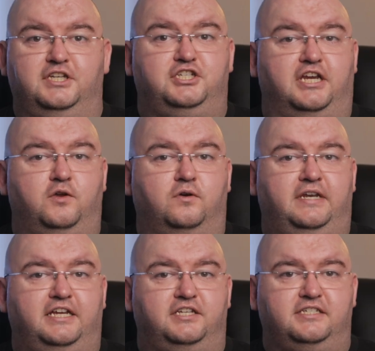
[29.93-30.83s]
Check your
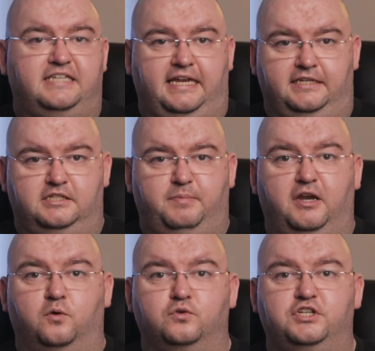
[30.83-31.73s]
connection status
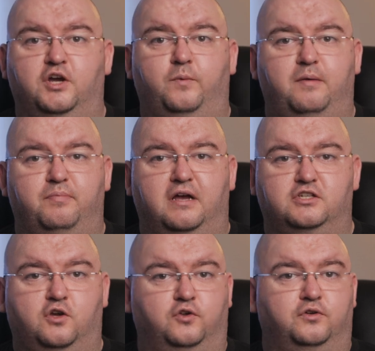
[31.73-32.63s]
by launching a web
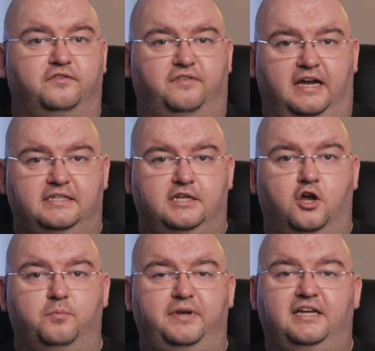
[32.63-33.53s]
browser on your device and
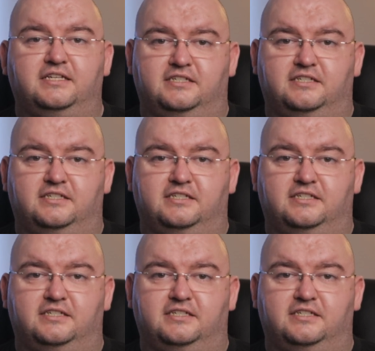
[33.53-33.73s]
opening a